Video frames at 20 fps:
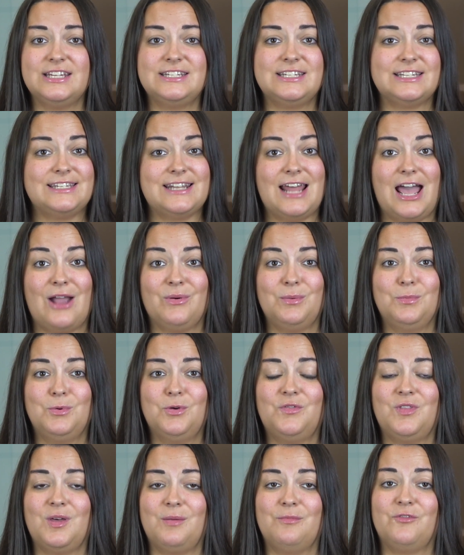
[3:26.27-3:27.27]
it does not
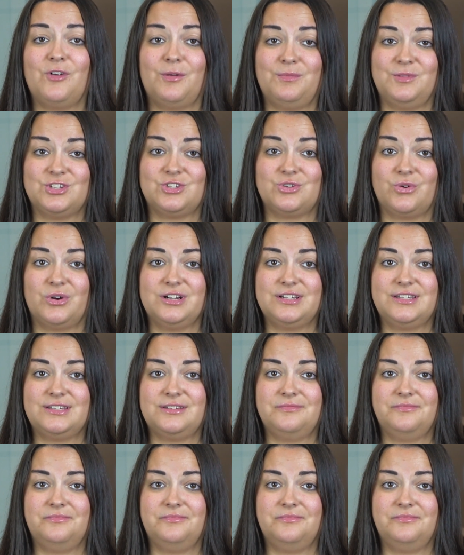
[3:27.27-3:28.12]
remove them from the source.